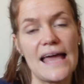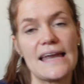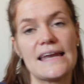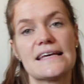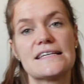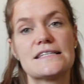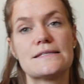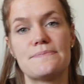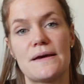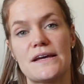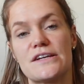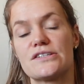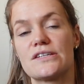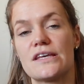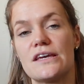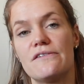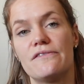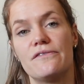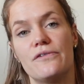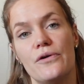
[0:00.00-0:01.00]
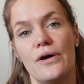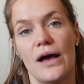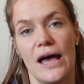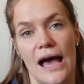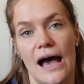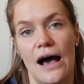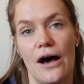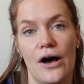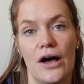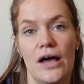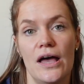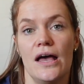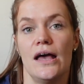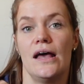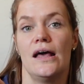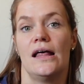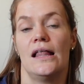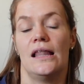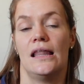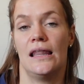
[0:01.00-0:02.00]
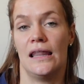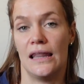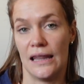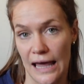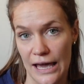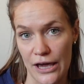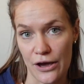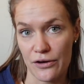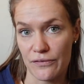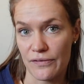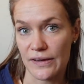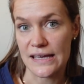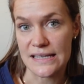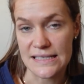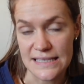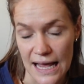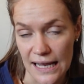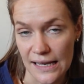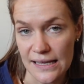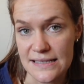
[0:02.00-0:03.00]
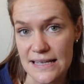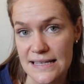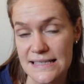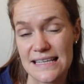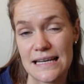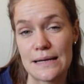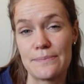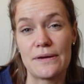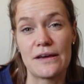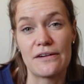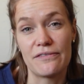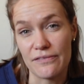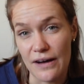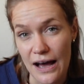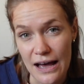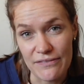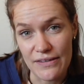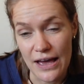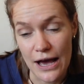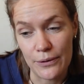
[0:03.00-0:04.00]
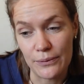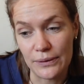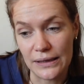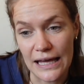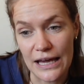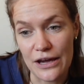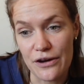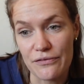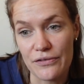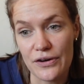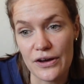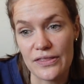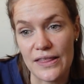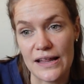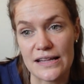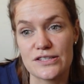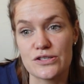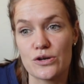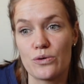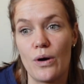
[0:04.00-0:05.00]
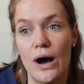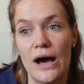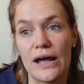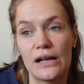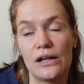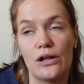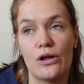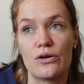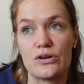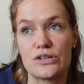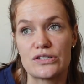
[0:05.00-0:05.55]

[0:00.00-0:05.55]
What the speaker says: especially for our layover in Dallas, it's going to be a 5-hour layover. That's quite a long